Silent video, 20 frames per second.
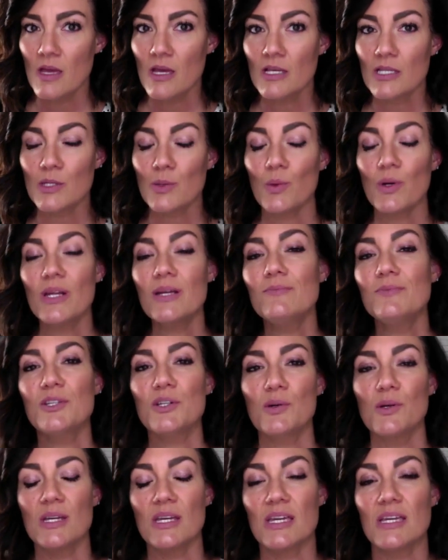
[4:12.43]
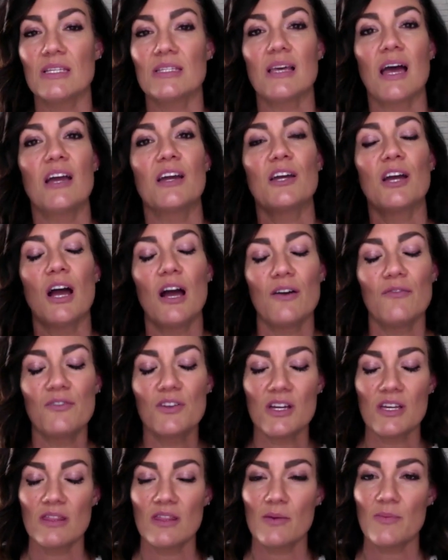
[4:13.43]
So, what I'm doing is
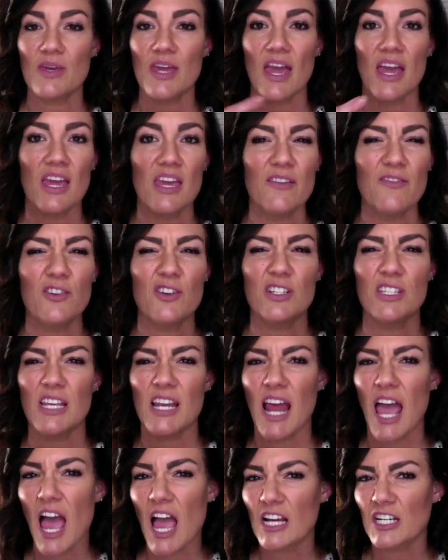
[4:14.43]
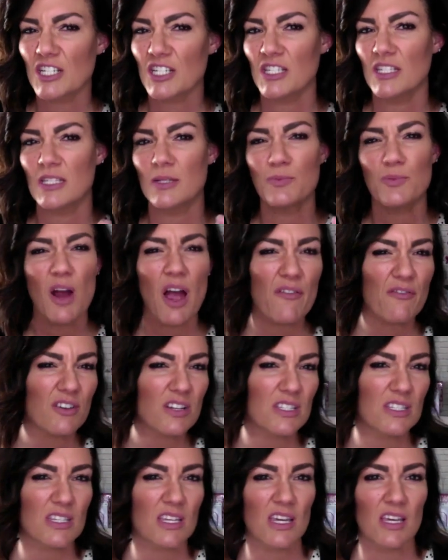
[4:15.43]
uncovering the behaviors and actions,
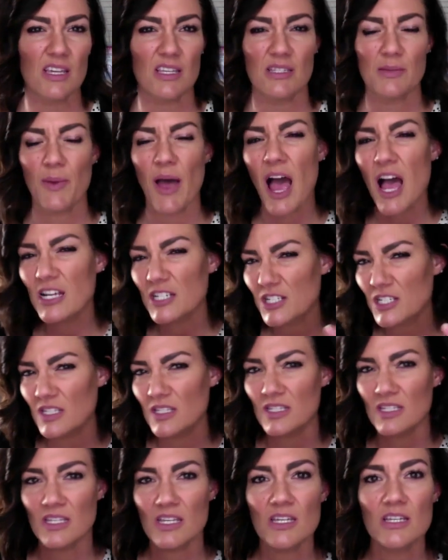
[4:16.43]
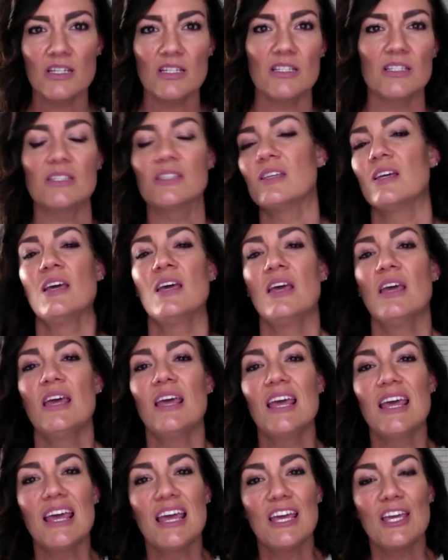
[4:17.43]
preferences, passions, skills
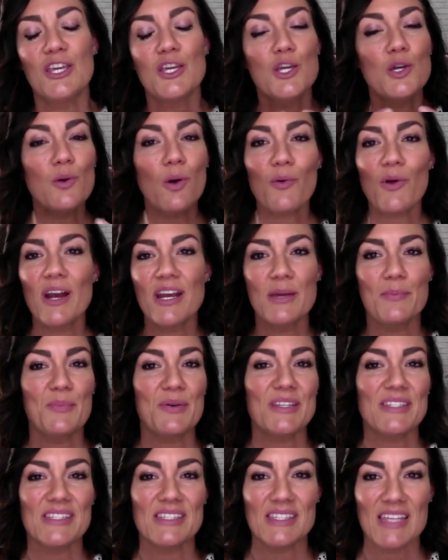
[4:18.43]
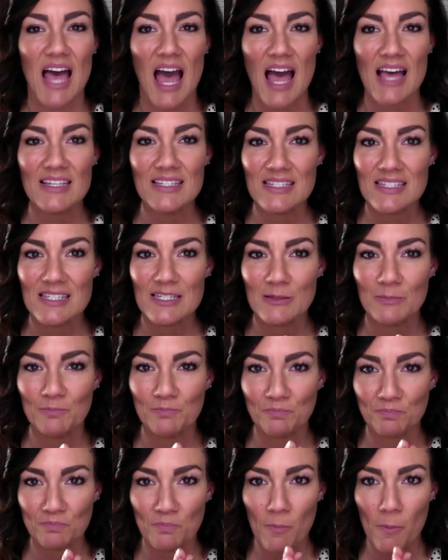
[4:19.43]
you already possess
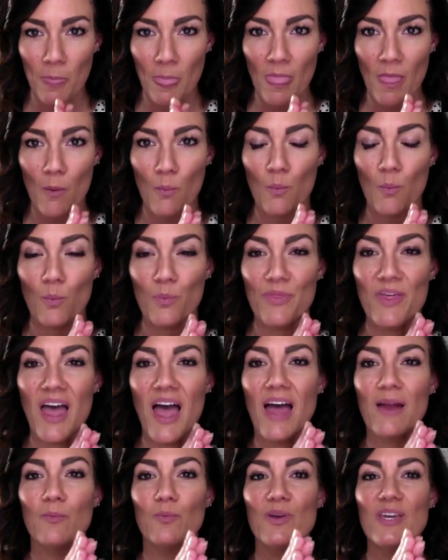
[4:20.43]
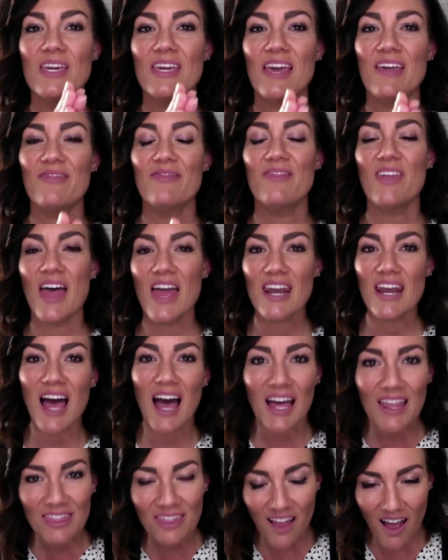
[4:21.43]
that we can then
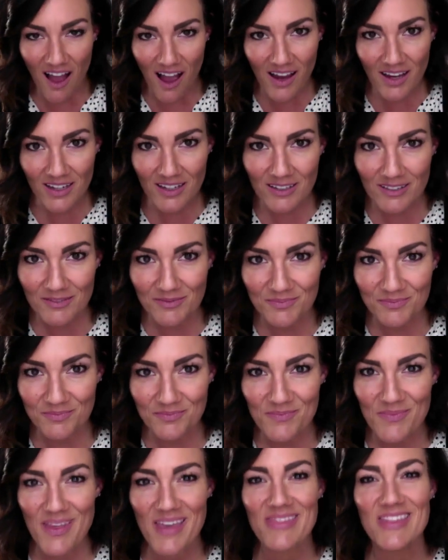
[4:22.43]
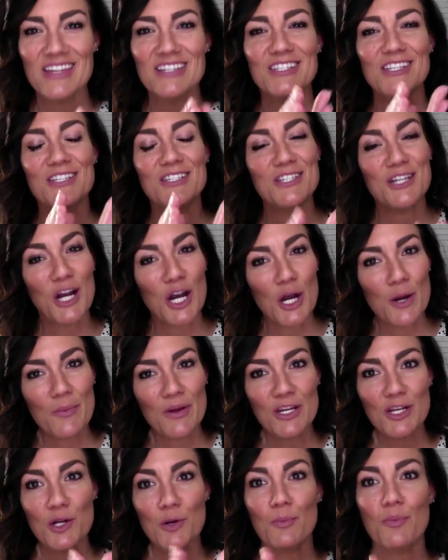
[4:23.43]
unlock and then
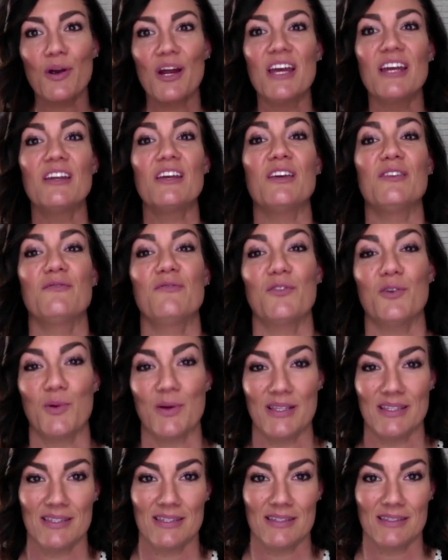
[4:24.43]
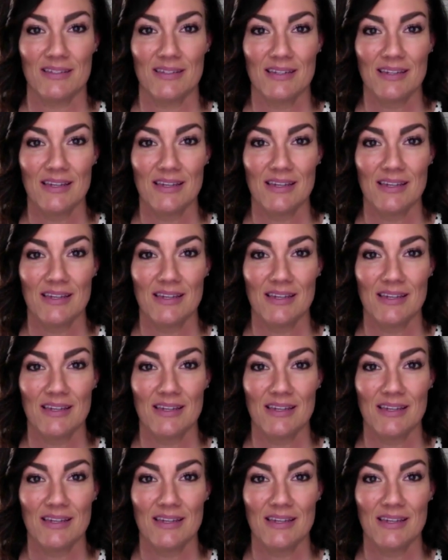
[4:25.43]
determine your brand influence.